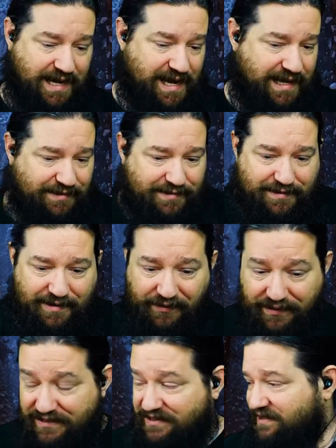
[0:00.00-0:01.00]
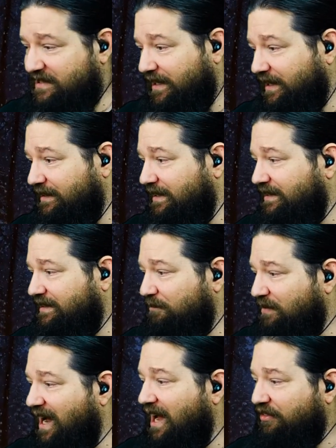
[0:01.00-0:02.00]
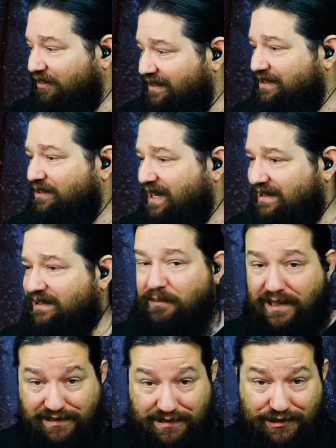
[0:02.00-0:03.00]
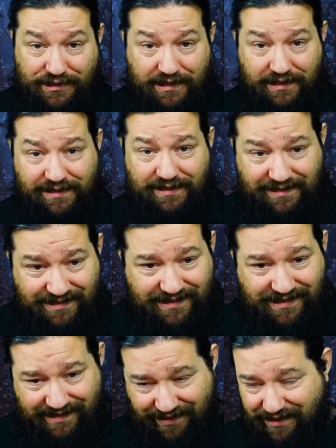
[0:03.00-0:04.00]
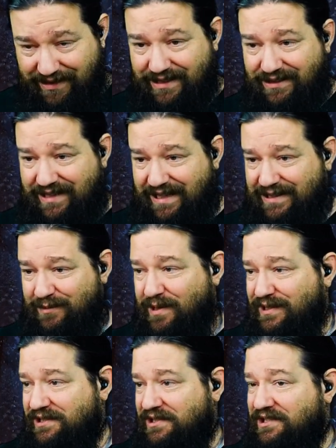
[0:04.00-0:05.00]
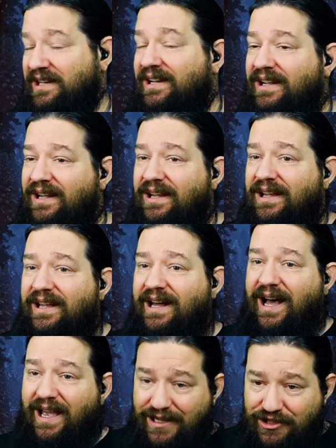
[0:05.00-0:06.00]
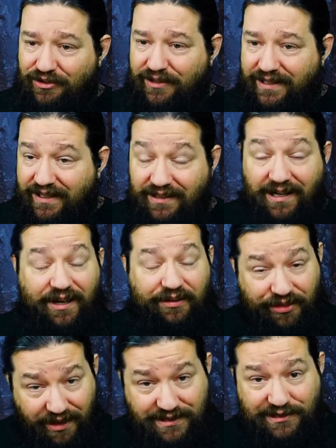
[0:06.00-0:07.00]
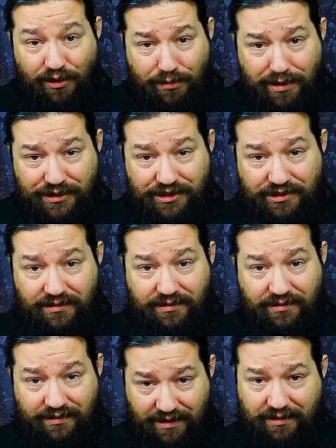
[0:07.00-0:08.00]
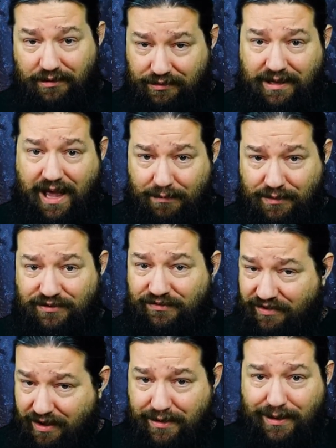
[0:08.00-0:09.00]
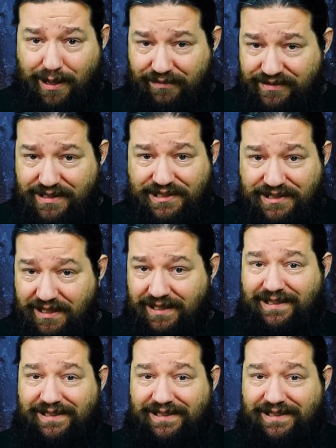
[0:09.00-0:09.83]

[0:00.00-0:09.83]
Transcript: I don't know how else to say it, but I think you get the message. I think you get the message. I enjoyed it. I think so much, or that was very obvious.